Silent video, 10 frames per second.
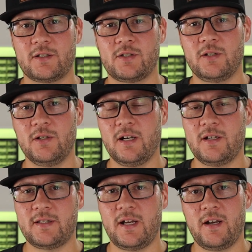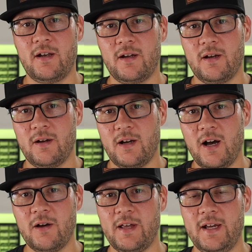so you understand
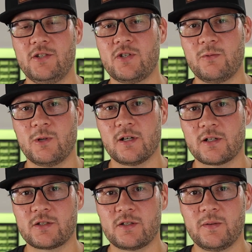how the engine works.